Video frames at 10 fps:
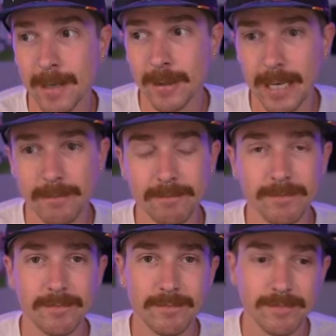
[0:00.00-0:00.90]

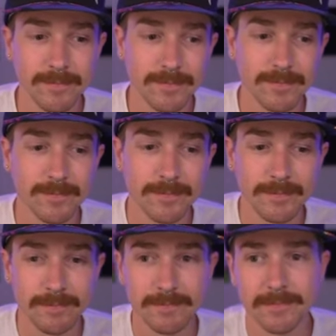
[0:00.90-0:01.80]

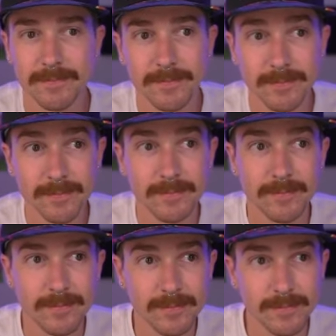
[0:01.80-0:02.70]

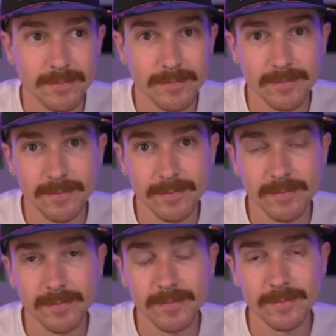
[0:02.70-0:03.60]

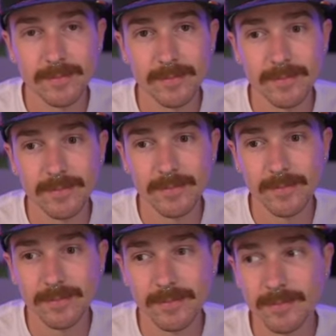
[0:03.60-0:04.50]

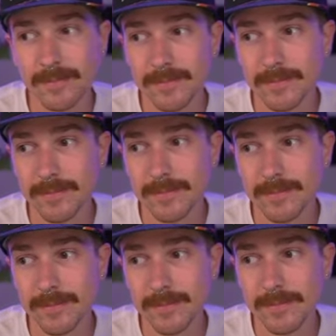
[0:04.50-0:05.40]

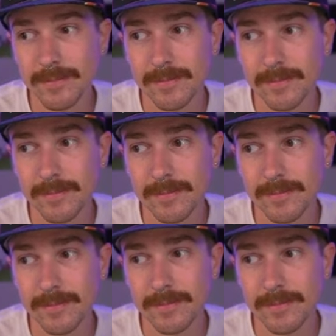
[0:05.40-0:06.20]
(silent)